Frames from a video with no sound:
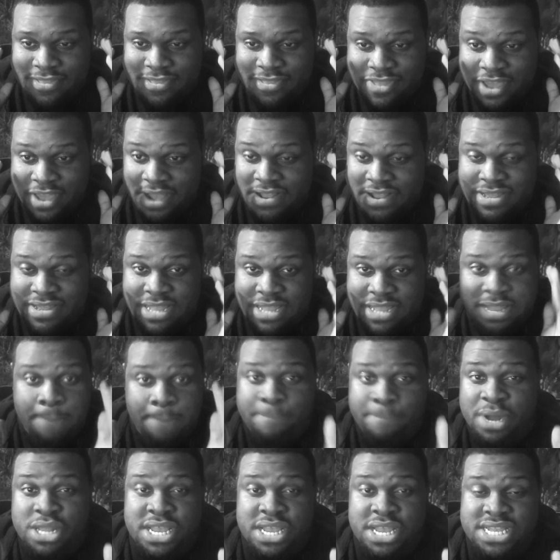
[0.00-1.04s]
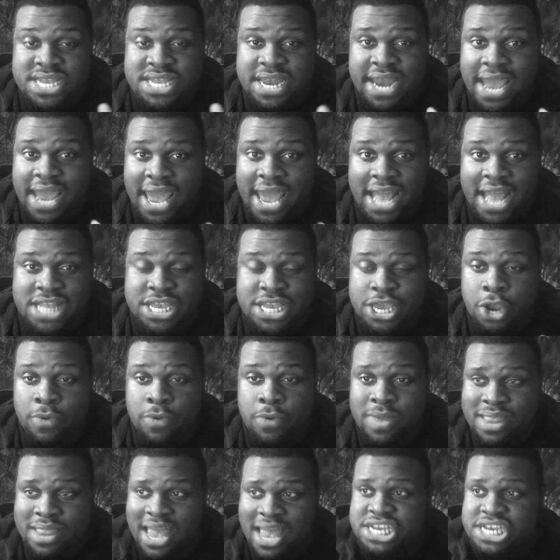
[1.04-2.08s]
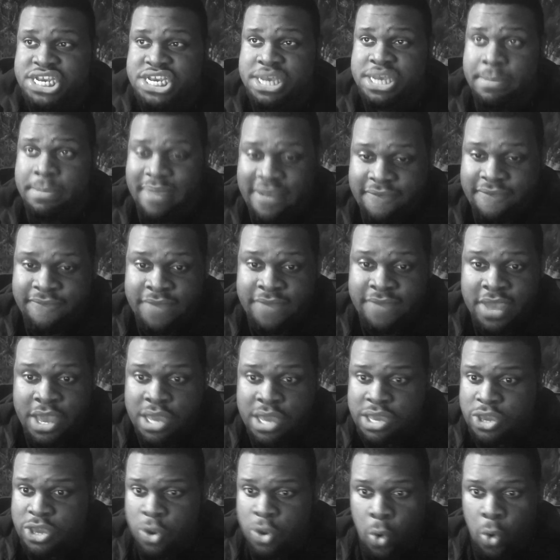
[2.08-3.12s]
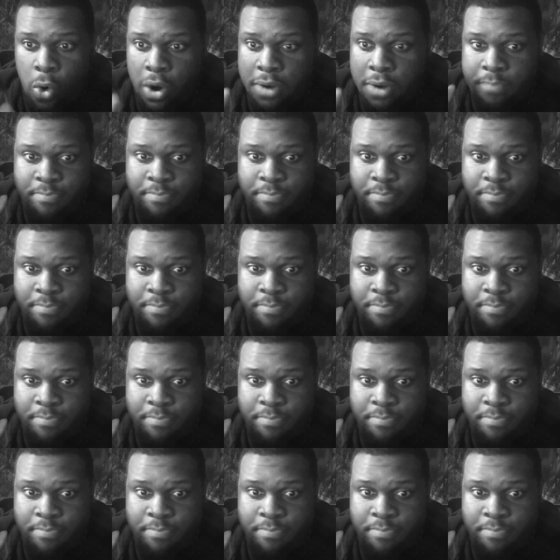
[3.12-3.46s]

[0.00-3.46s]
the bullet to the head to your relationship if your